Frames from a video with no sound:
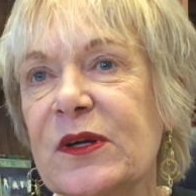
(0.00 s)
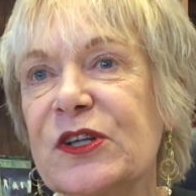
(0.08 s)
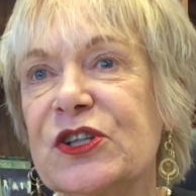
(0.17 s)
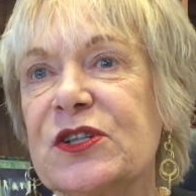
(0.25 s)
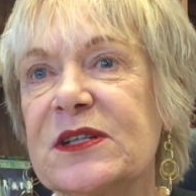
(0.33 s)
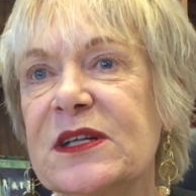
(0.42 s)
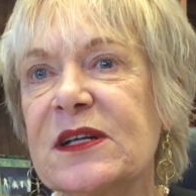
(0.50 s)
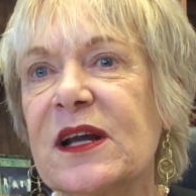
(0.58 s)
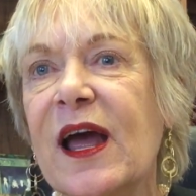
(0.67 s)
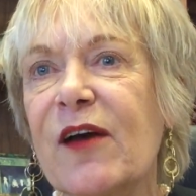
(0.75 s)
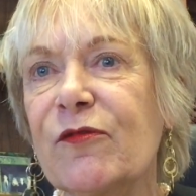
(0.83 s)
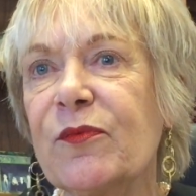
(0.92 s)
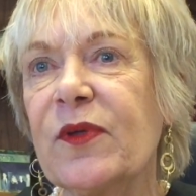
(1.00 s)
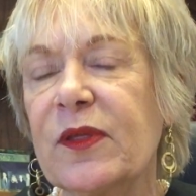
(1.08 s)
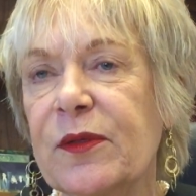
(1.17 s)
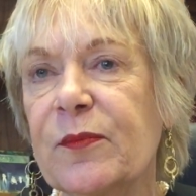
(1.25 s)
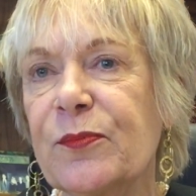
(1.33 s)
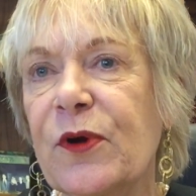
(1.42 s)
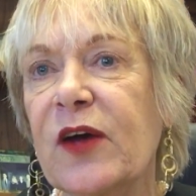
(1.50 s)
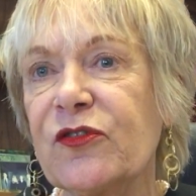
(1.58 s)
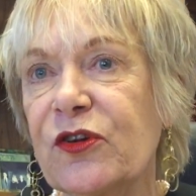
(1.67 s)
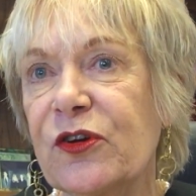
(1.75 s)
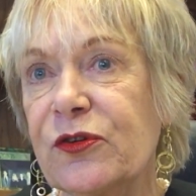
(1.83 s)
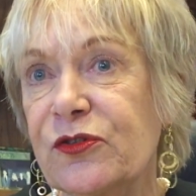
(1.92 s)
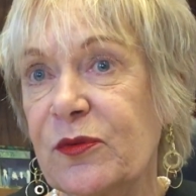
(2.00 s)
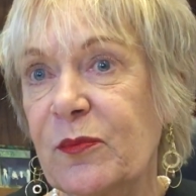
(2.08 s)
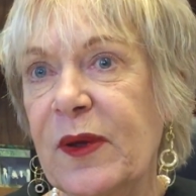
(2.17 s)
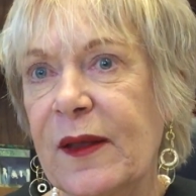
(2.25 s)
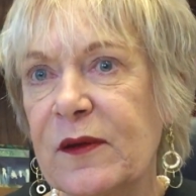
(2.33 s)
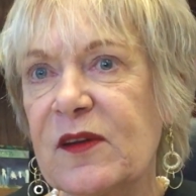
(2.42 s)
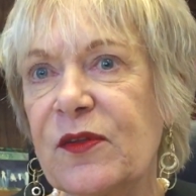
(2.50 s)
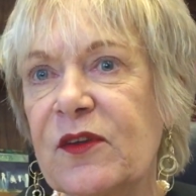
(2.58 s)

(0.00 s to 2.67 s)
she didn't have the prosecution bent